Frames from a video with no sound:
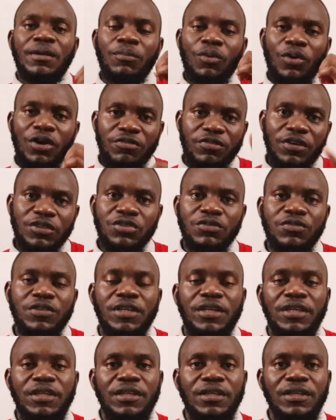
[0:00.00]
Number one function of
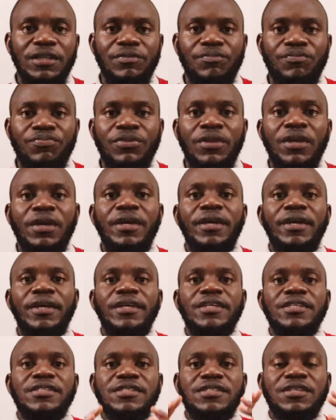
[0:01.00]
the kidney
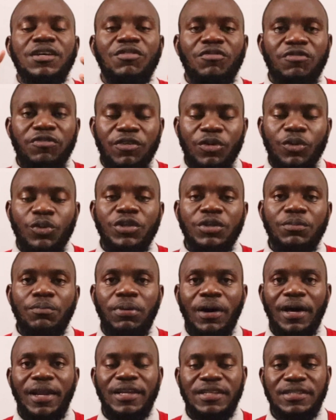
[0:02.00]
is
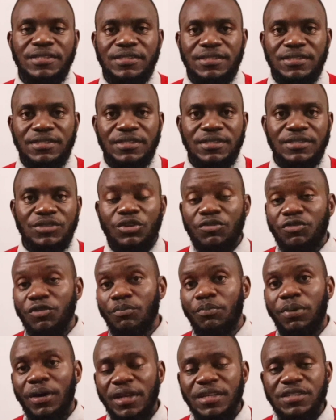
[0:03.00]
fluid balance. So if
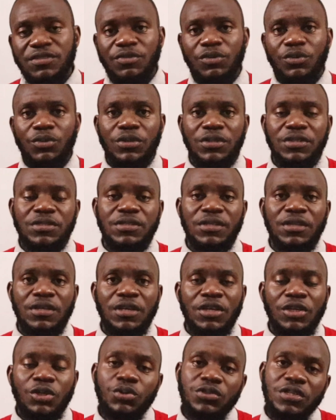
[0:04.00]
you balance fluids
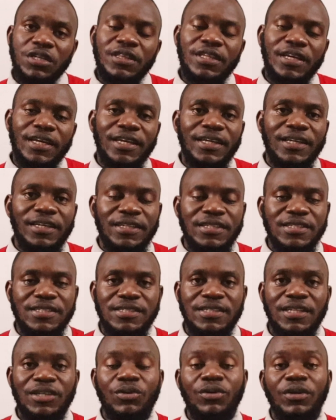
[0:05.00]
using the
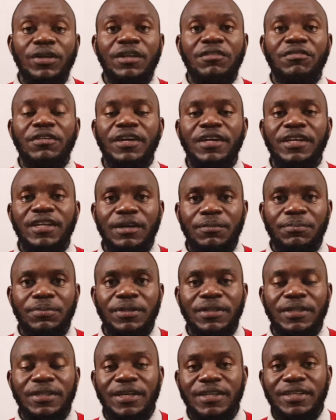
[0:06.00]
kidneys, then you'll never end up
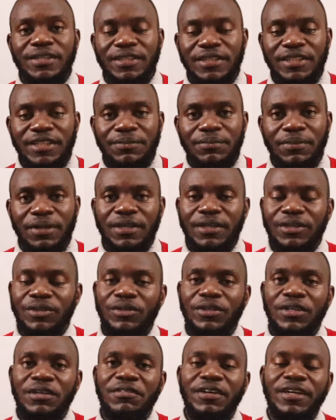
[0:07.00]
in that edema.
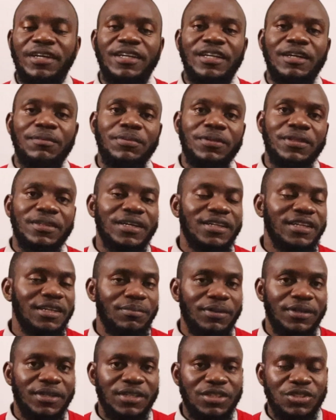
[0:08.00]
You'll never end up in that
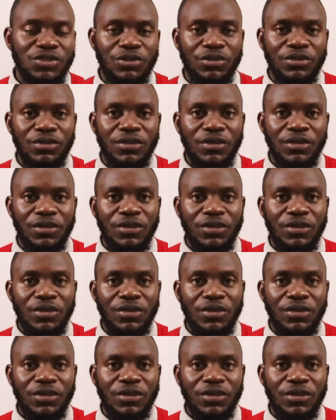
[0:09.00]
hypertension.